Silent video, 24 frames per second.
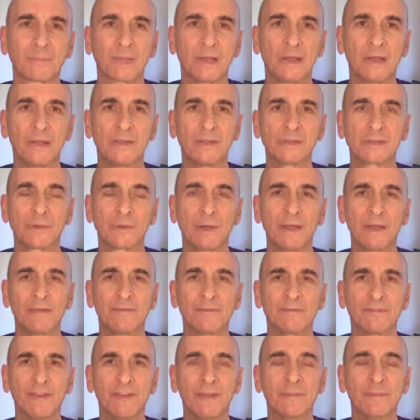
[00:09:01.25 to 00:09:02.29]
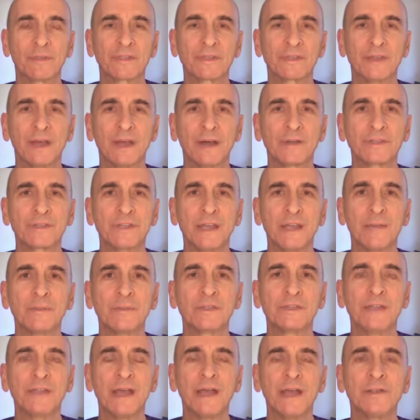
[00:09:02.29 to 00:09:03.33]
He's quite famous now. His name
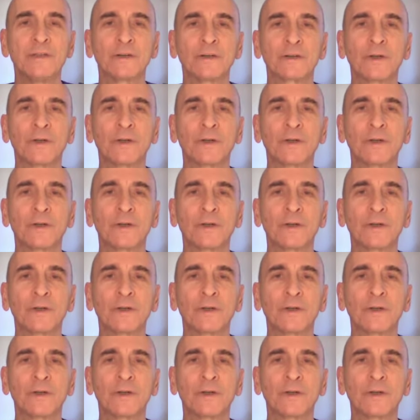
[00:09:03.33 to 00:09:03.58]
is Daniel